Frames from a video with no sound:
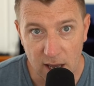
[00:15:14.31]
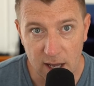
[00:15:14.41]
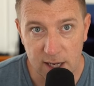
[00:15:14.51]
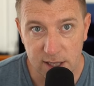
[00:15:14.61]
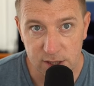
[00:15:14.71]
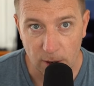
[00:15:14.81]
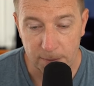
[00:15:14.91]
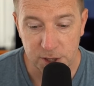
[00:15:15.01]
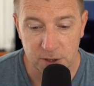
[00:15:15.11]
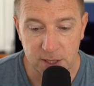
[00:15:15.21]
earliest
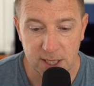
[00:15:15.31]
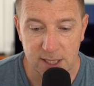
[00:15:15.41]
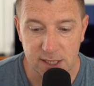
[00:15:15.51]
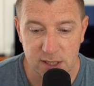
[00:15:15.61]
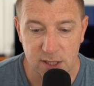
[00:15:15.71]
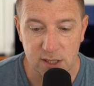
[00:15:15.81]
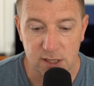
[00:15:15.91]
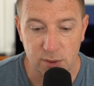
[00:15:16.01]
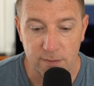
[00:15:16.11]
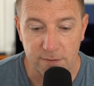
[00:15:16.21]
opportunities to
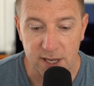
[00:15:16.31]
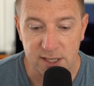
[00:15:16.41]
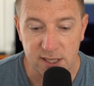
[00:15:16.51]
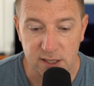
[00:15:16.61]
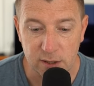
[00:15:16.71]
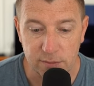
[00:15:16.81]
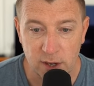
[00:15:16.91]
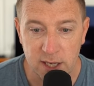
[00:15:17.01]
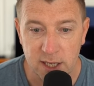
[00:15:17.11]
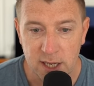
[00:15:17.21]
invest in them,
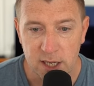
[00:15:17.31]
right?